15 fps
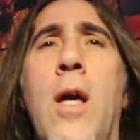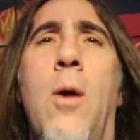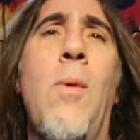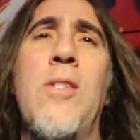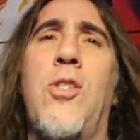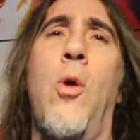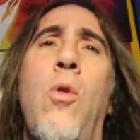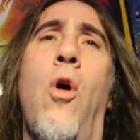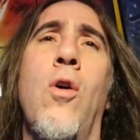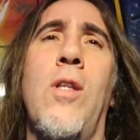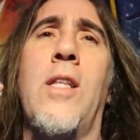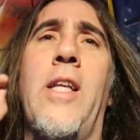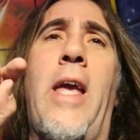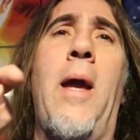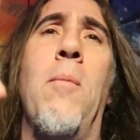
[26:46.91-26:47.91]
It went so
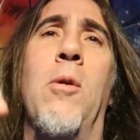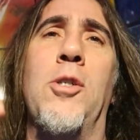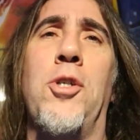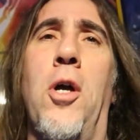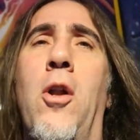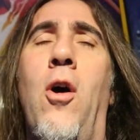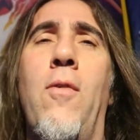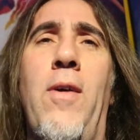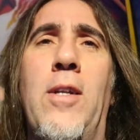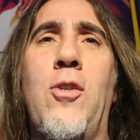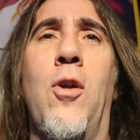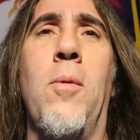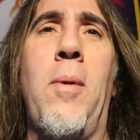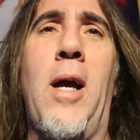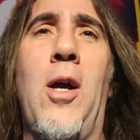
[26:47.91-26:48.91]
long that the camera shut off. I
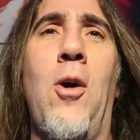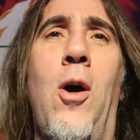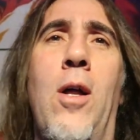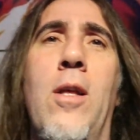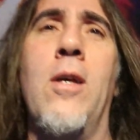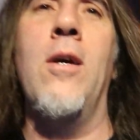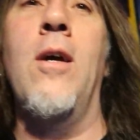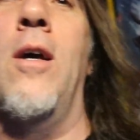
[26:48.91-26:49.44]
had to turn it back on.